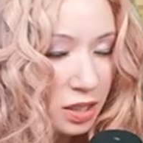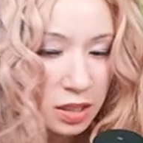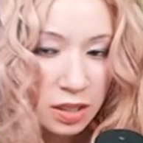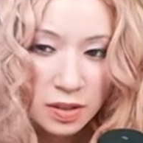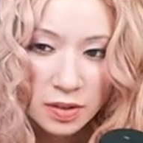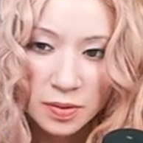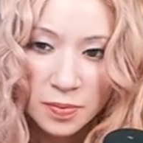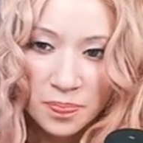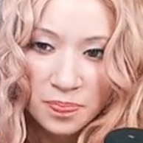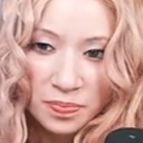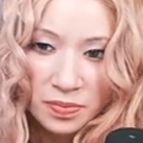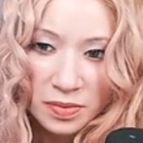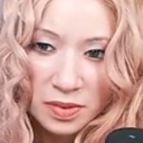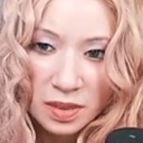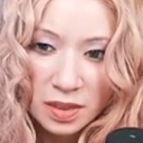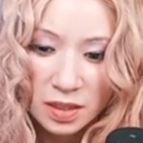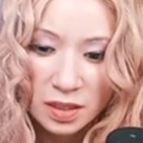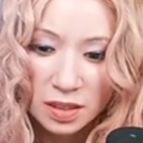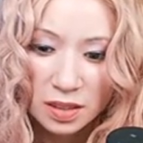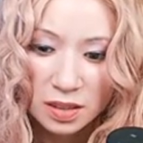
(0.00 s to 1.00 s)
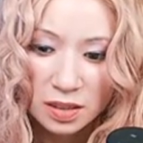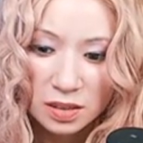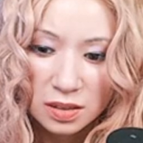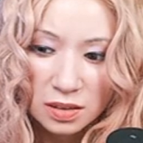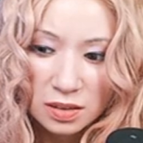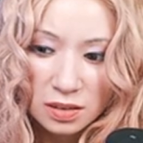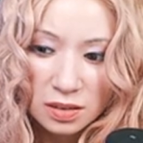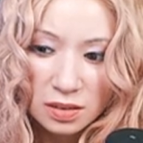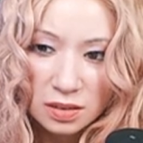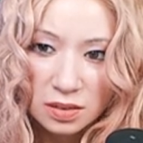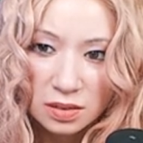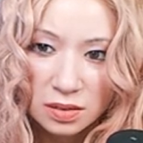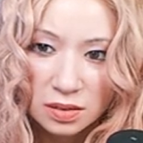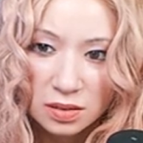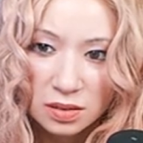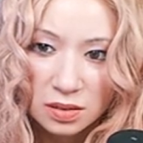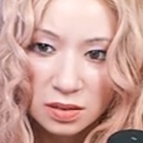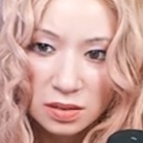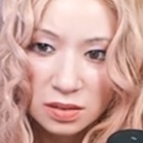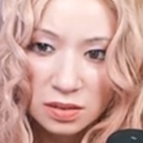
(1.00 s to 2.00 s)

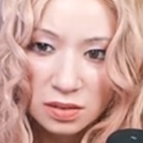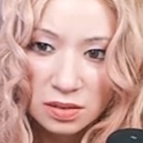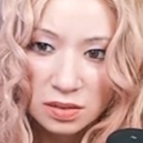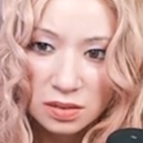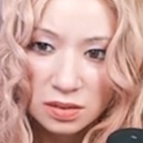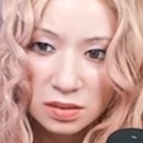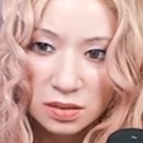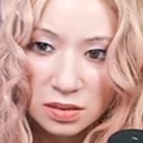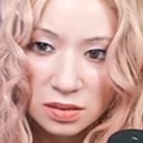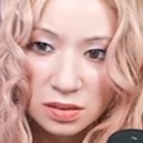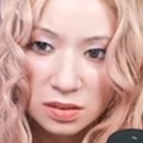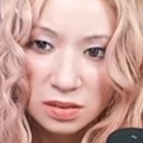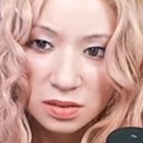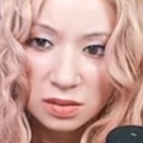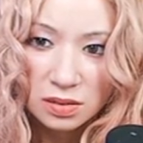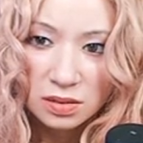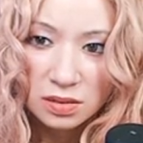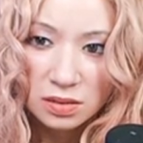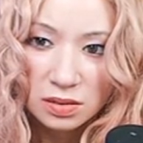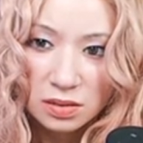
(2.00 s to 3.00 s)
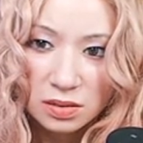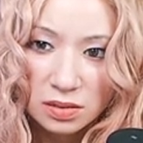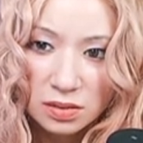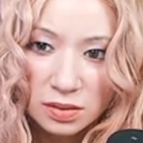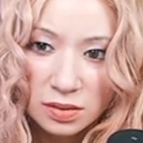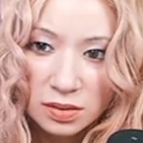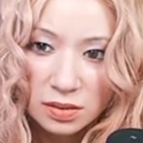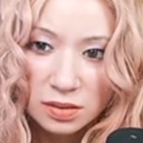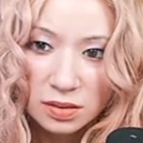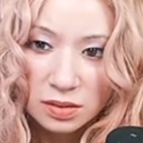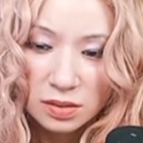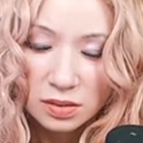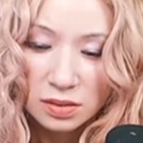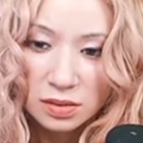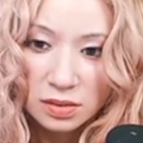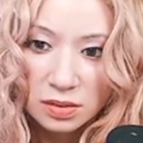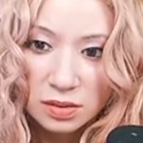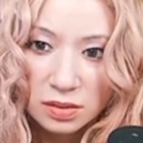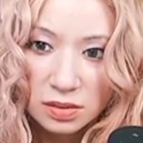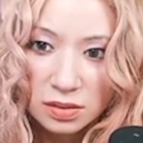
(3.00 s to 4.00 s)

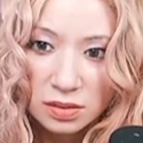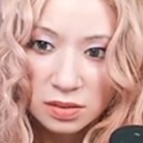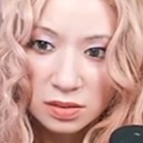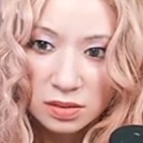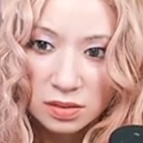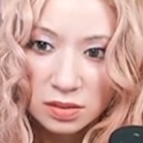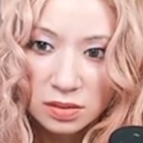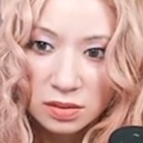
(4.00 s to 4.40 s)
Nobody speaks.